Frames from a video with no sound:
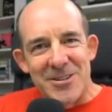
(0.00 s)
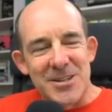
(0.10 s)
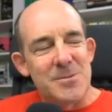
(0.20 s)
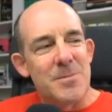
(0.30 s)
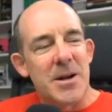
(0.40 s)
It
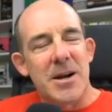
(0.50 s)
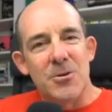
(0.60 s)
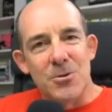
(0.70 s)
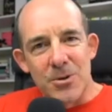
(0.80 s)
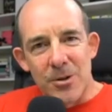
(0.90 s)
doesn't matter how
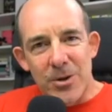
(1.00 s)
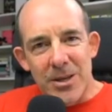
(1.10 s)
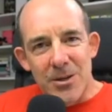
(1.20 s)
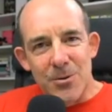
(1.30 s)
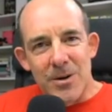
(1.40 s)
good
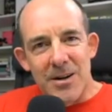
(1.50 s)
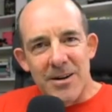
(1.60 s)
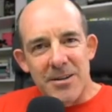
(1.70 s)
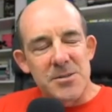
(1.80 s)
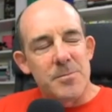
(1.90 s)
looking you
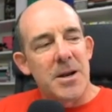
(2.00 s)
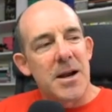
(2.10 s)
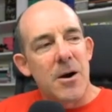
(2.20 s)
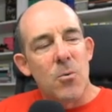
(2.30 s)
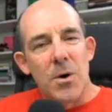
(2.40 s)
are. It doesn't matter
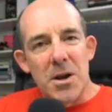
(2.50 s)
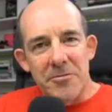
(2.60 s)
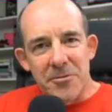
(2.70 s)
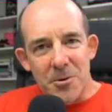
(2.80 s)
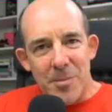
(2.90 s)
how
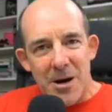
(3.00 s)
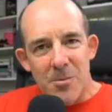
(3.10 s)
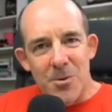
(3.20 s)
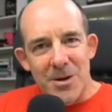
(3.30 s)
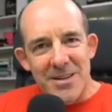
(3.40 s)
wonderful your
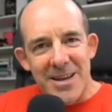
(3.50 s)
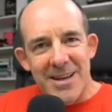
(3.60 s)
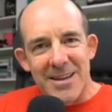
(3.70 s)
PowerPoint deck.